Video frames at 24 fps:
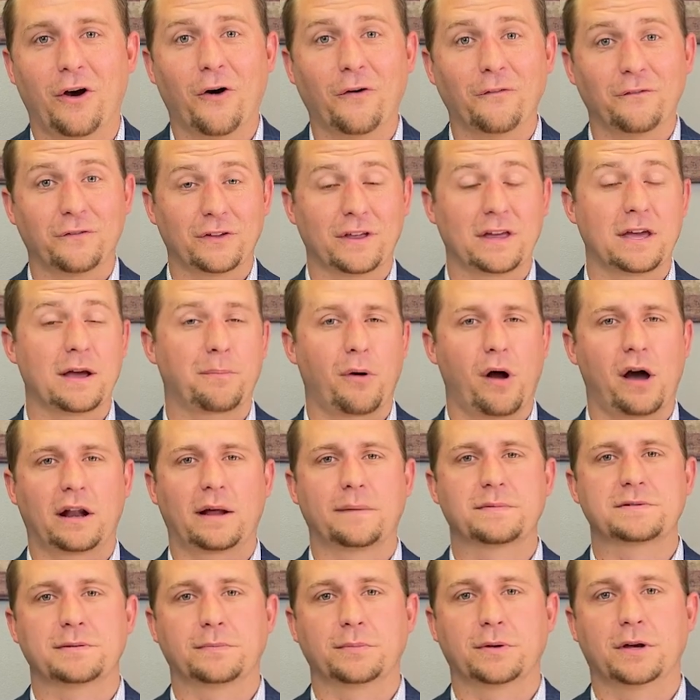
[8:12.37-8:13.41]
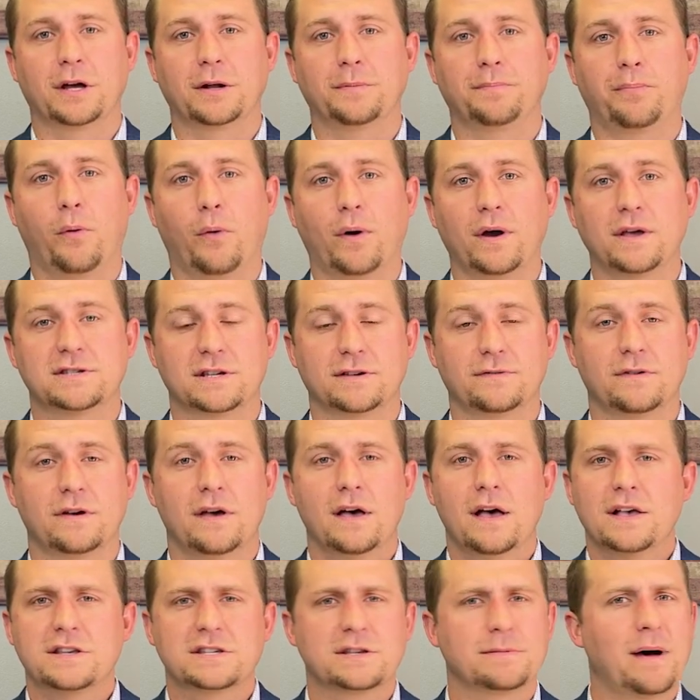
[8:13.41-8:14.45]
Hopefully it brought up some good points of
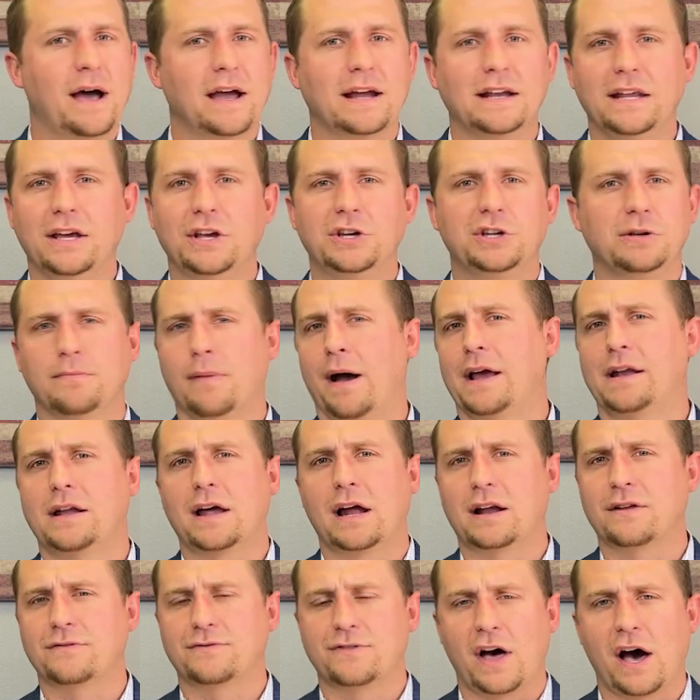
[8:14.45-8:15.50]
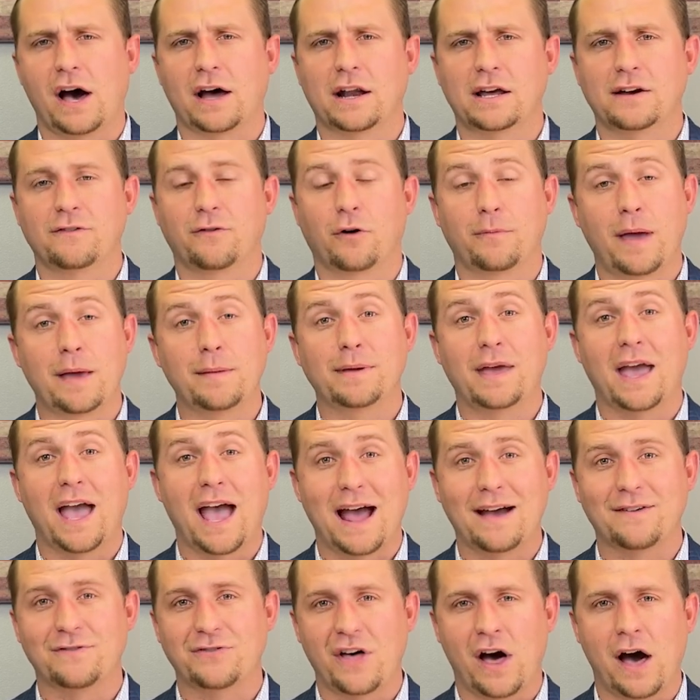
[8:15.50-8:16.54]
some ideas you might not have thought of or maybe
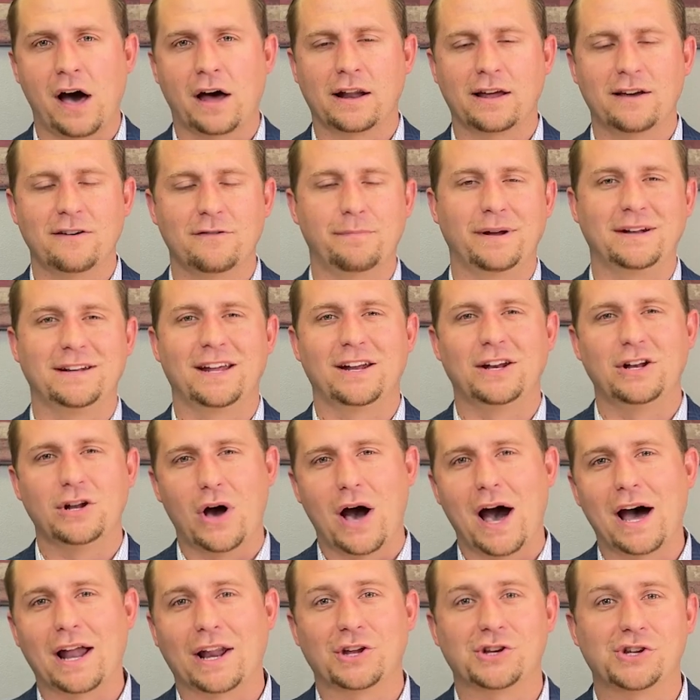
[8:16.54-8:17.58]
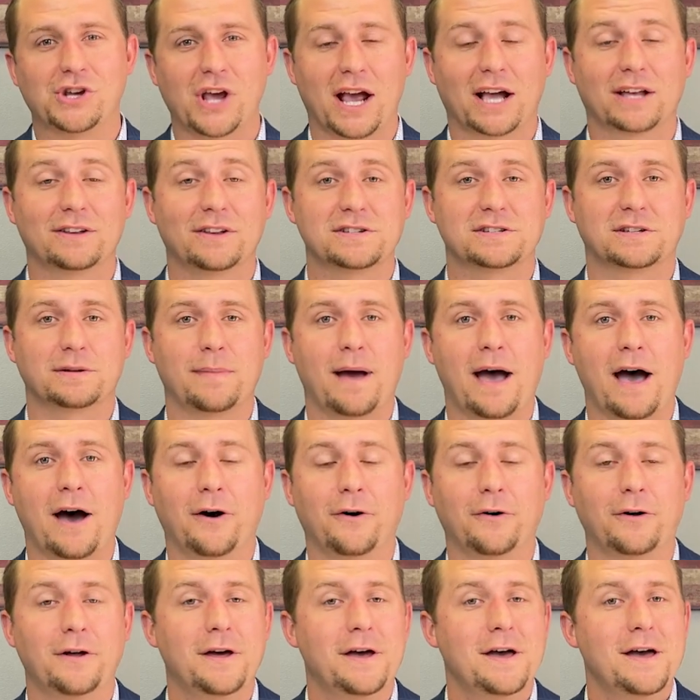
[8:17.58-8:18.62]
have thought of but didn't know how to checklist them
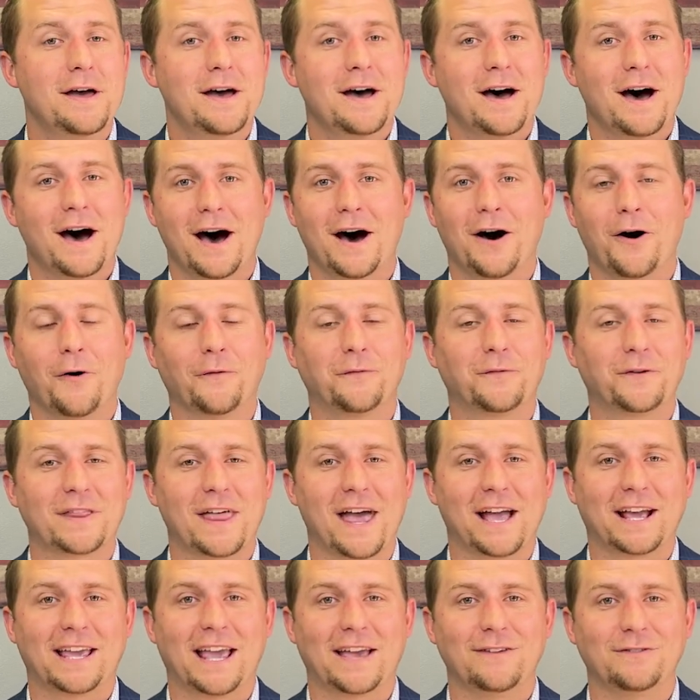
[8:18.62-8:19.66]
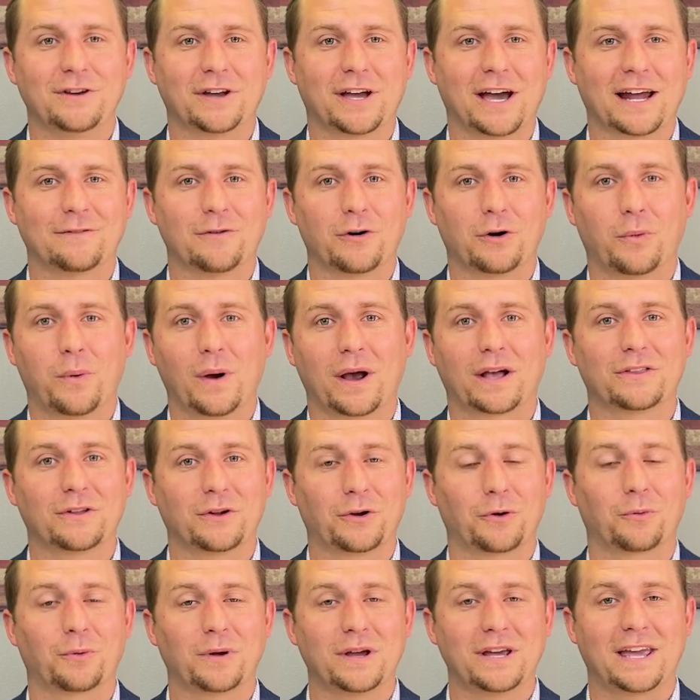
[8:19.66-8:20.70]
out. Hopefully that gave you kind of a quick
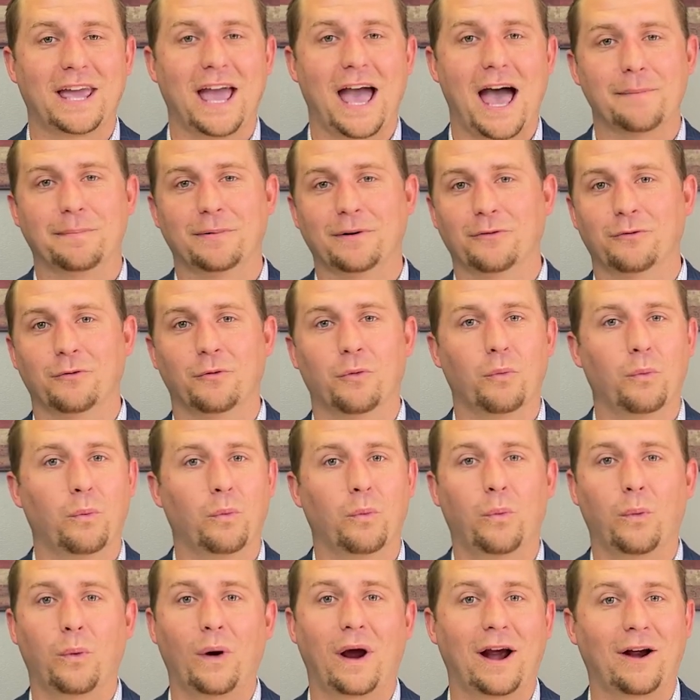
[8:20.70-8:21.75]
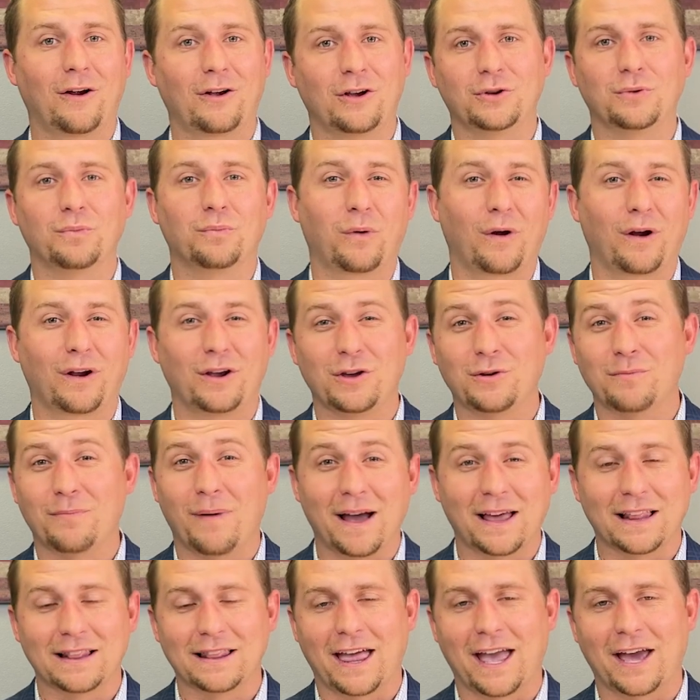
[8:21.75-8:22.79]
little recap of where you
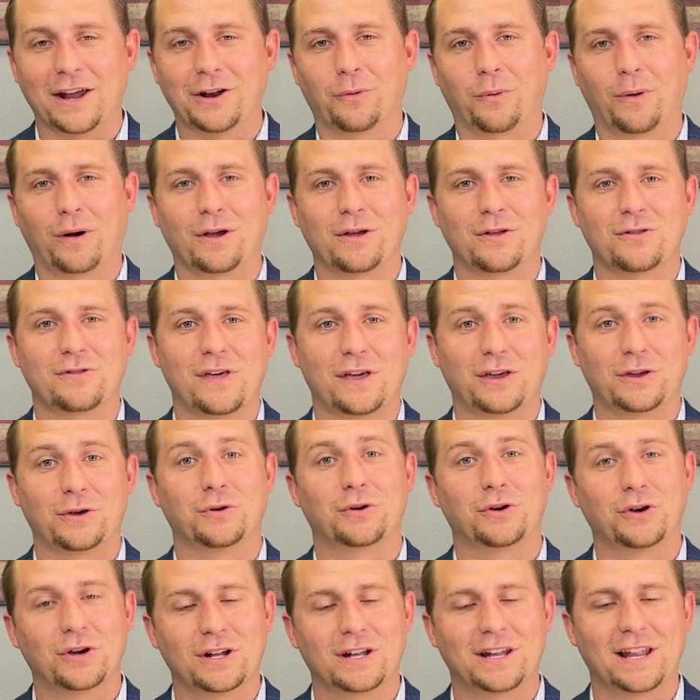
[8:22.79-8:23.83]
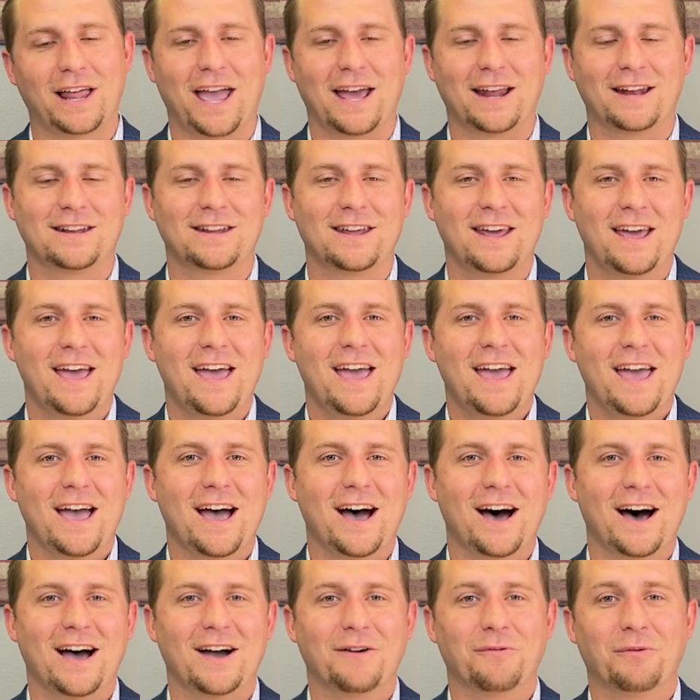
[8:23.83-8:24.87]
might land or where you think you could land
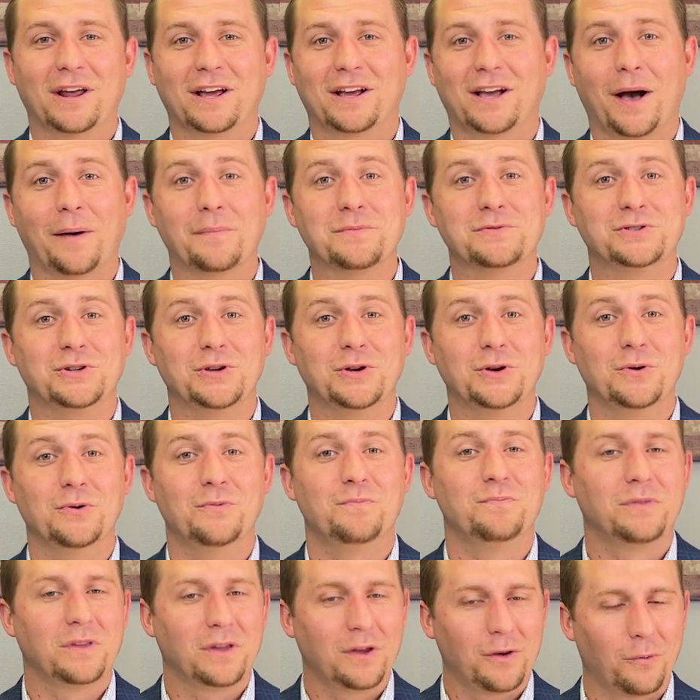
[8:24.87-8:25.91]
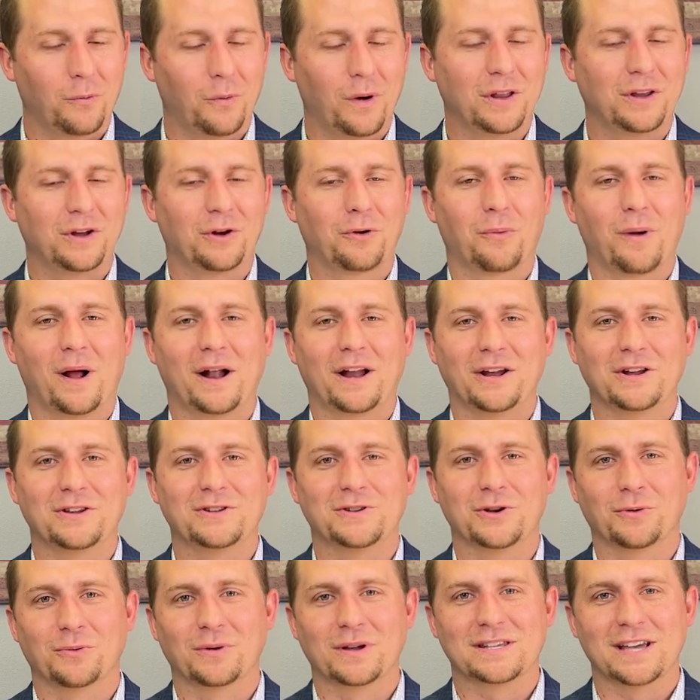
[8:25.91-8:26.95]
when it comes to when you're ready
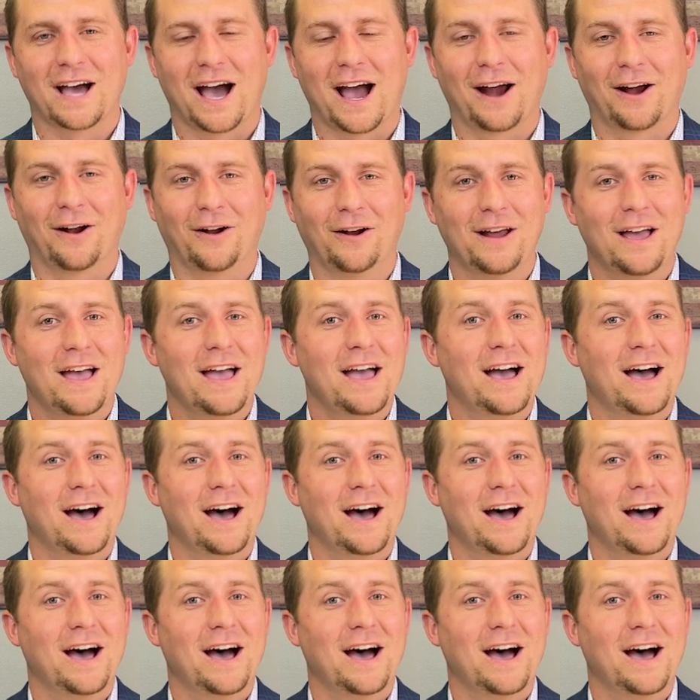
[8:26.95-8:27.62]
to retire.